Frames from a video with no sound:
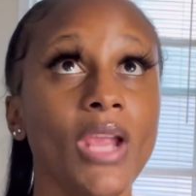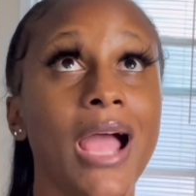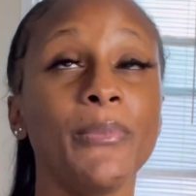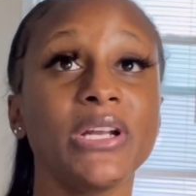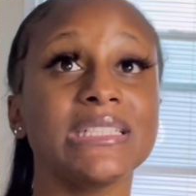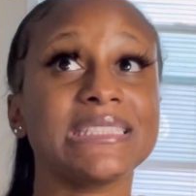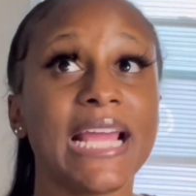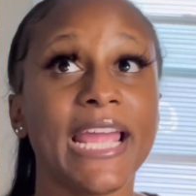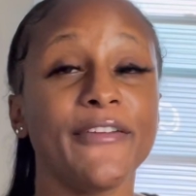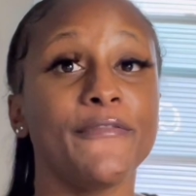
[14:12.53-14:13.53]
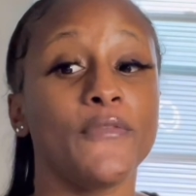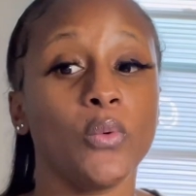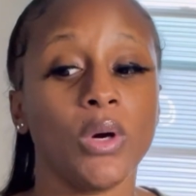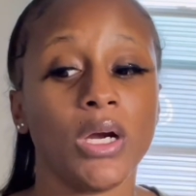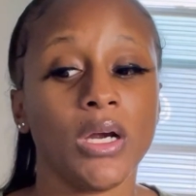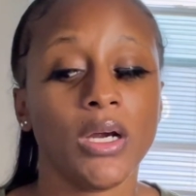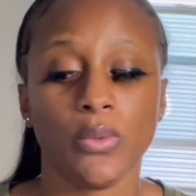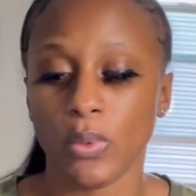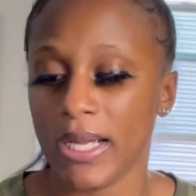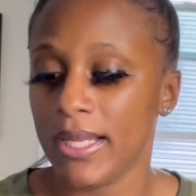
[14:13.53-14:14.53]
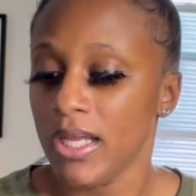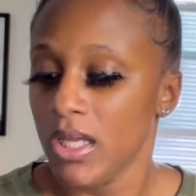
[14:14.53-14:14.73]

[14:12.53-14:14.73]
I'm going to say for what